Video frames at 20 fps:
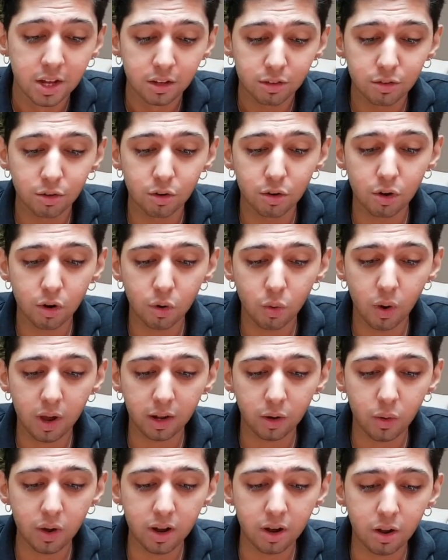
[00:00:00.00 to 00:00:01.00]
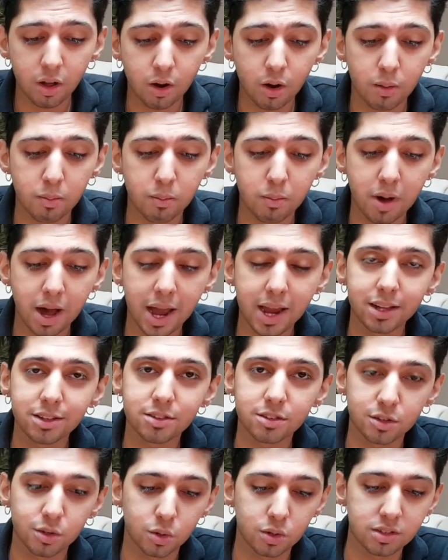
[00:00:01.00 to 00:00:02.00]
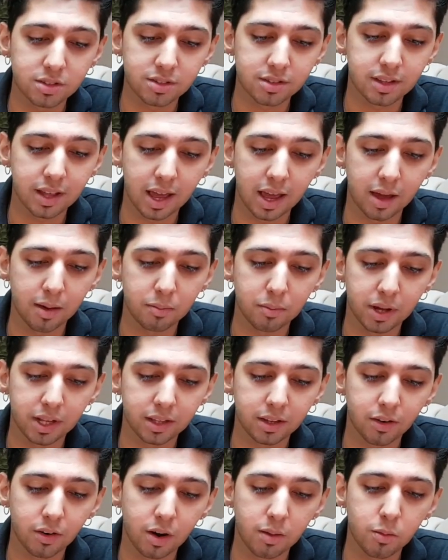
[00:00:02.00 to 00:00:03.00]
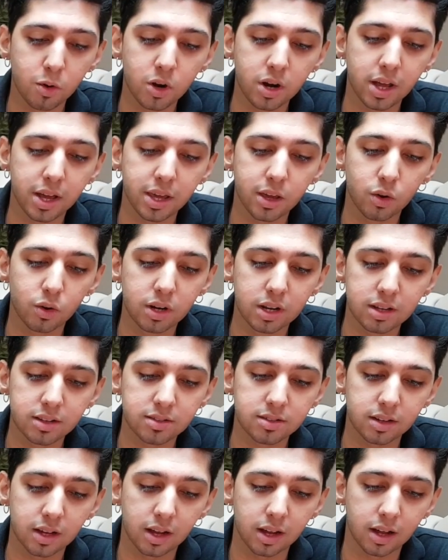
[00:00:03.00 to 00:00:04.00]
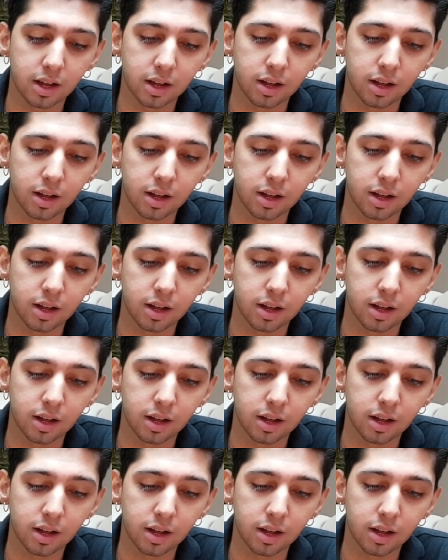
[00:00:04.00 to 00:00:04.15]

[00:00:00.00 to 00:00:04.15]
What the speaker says: So you know, quite a lot of milestones there. But the Ramon Allones